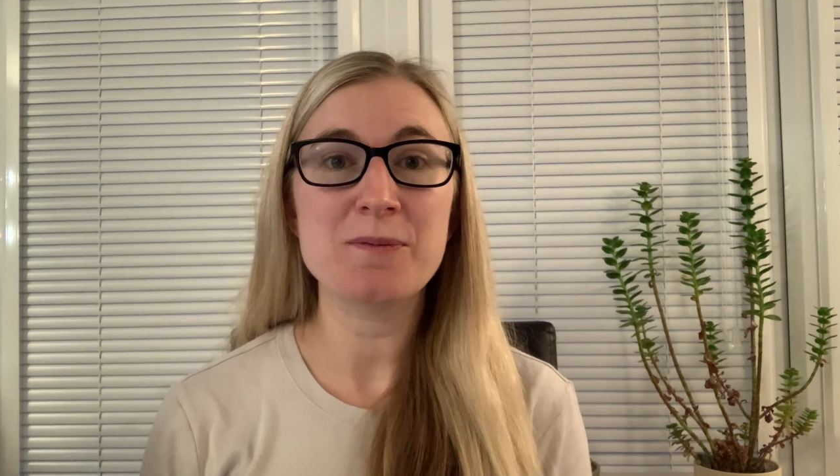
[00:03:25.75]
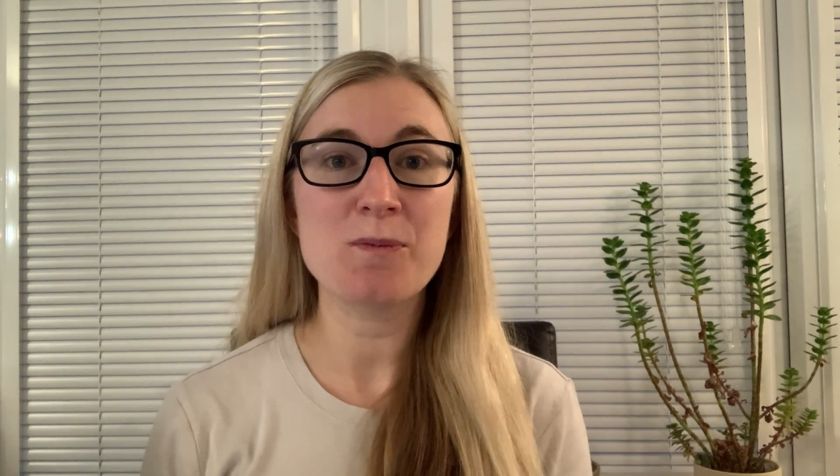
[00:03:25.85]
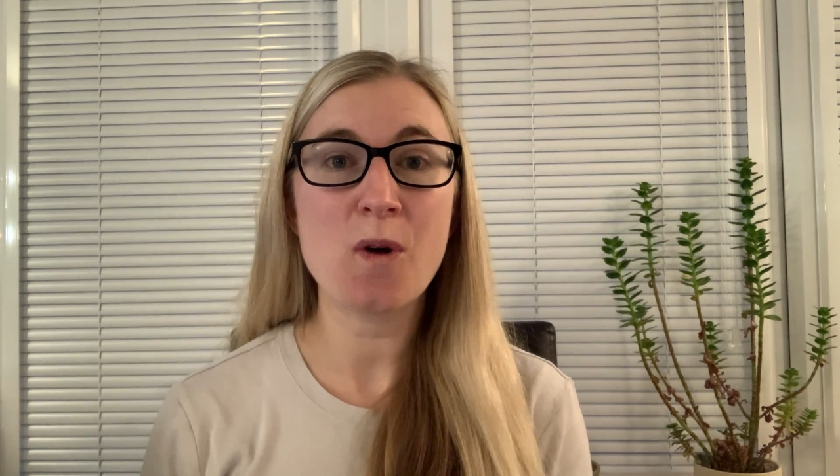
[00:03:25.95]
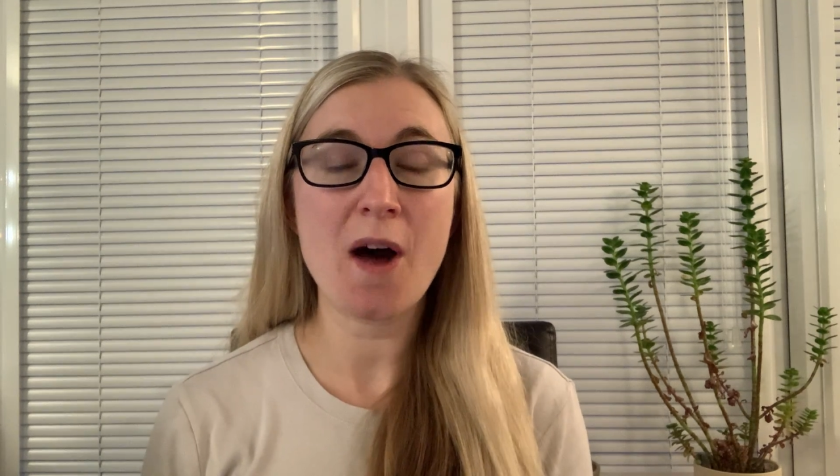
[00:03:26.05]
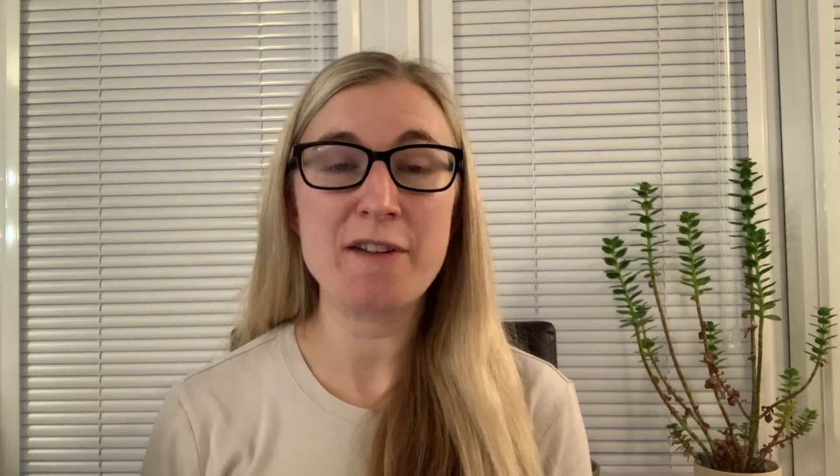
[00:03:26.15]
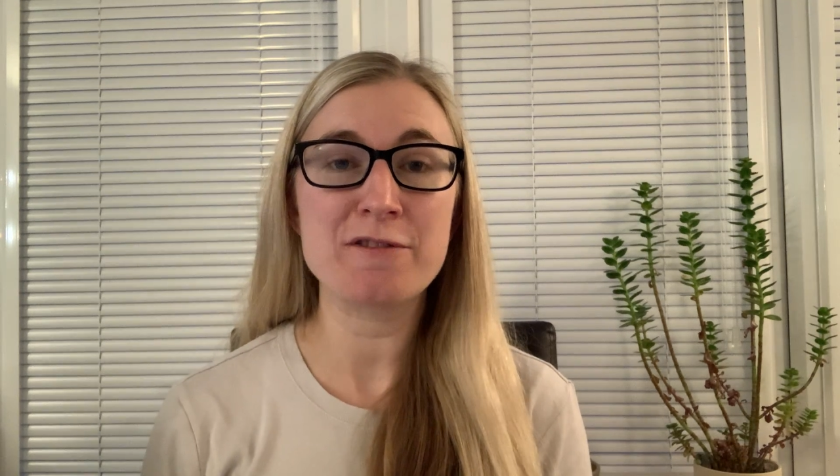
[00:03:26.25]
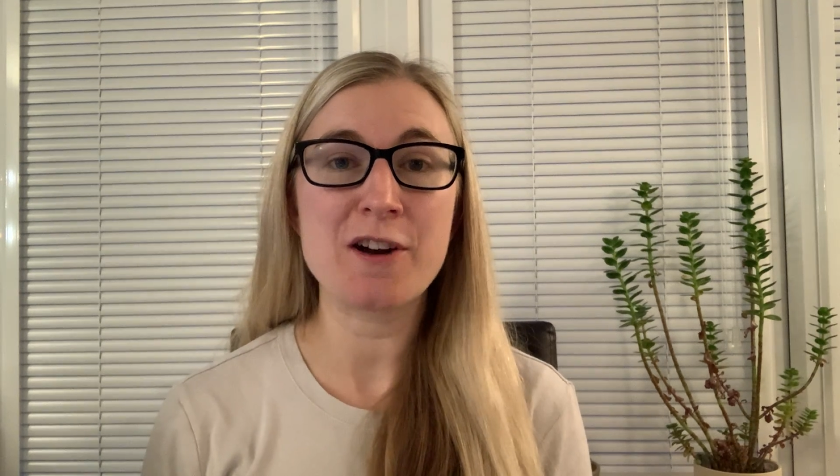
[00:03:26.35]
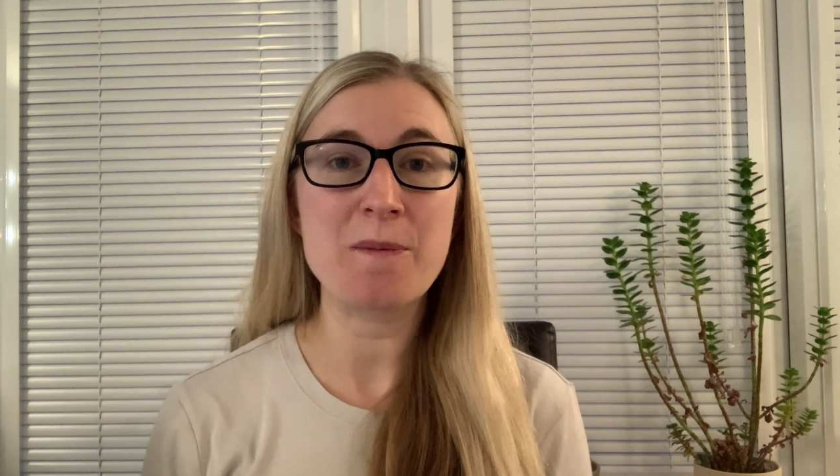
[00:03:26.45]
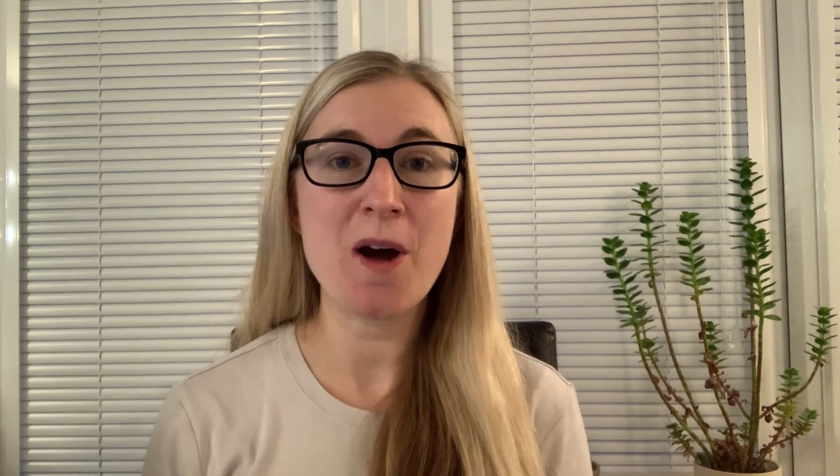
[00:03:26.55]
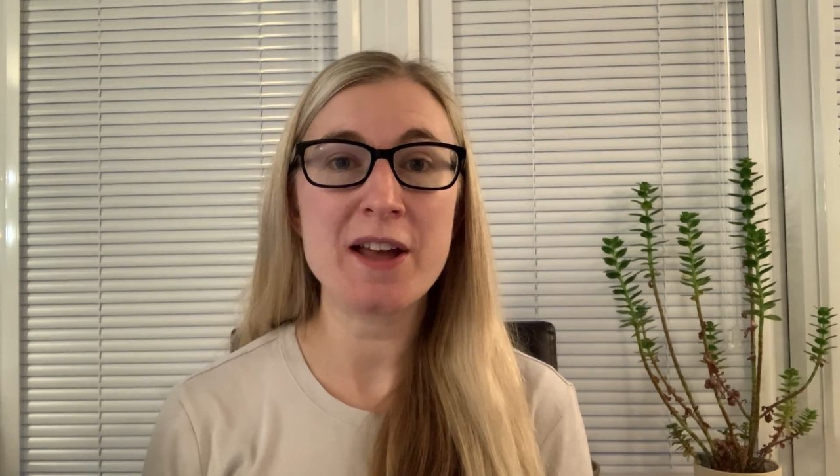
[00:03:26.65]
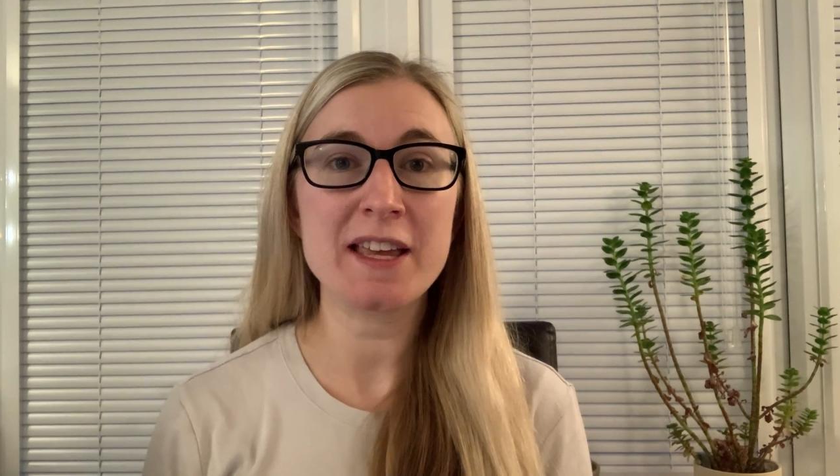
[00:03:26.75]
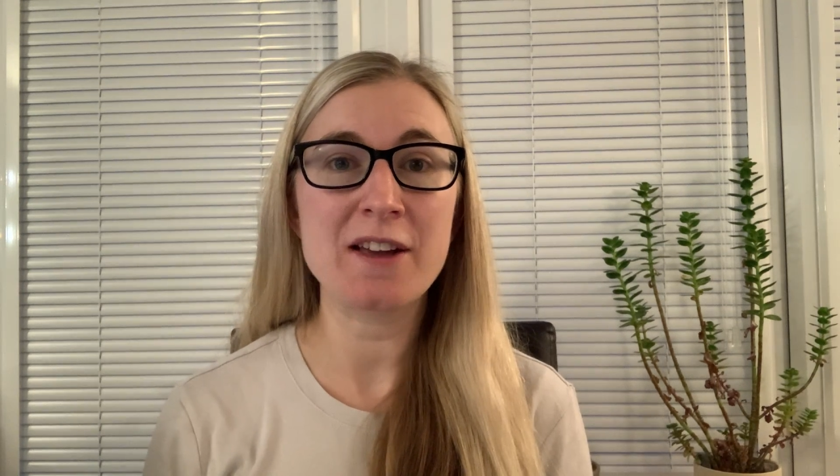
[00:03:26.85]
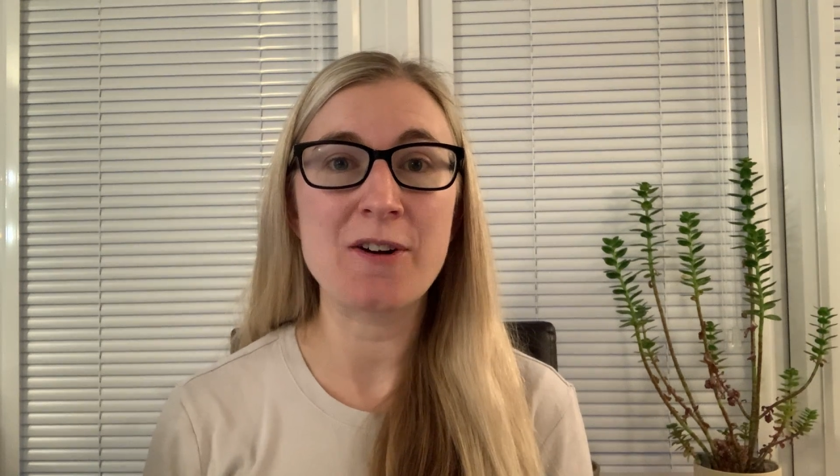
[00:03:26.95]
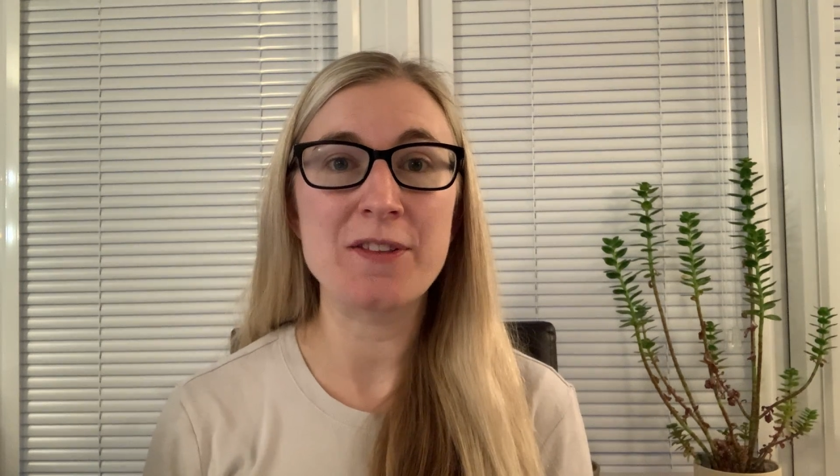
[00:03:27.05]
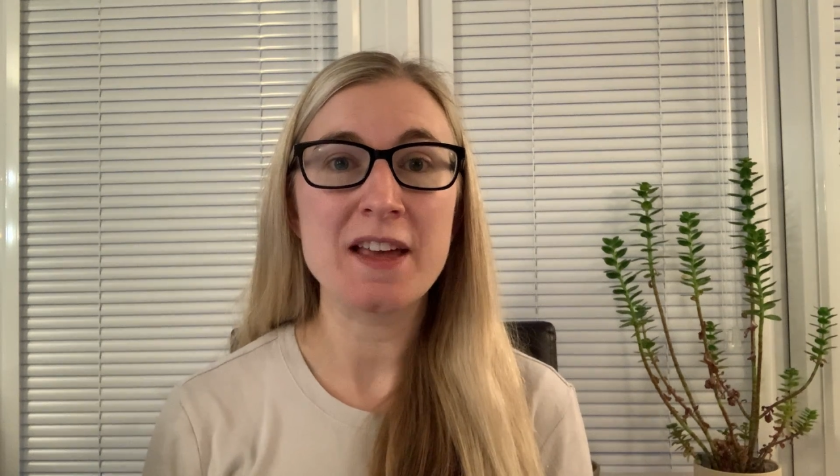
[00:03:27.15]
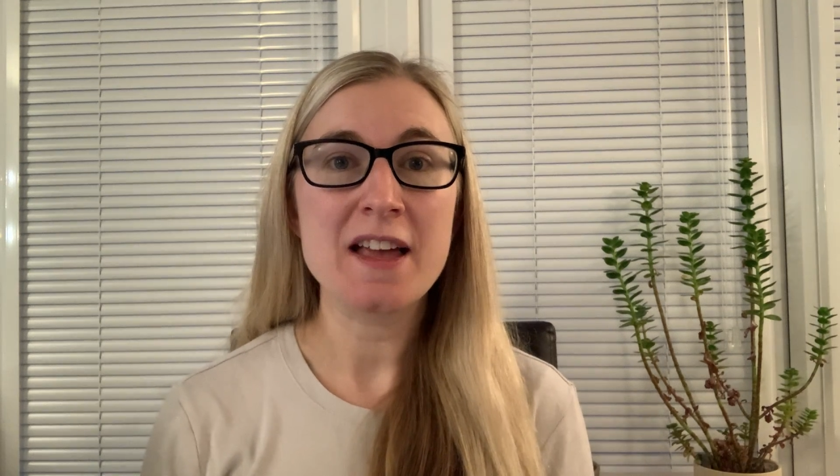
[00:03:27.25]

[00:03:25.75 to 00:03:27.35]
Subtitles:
whatever I'm working on,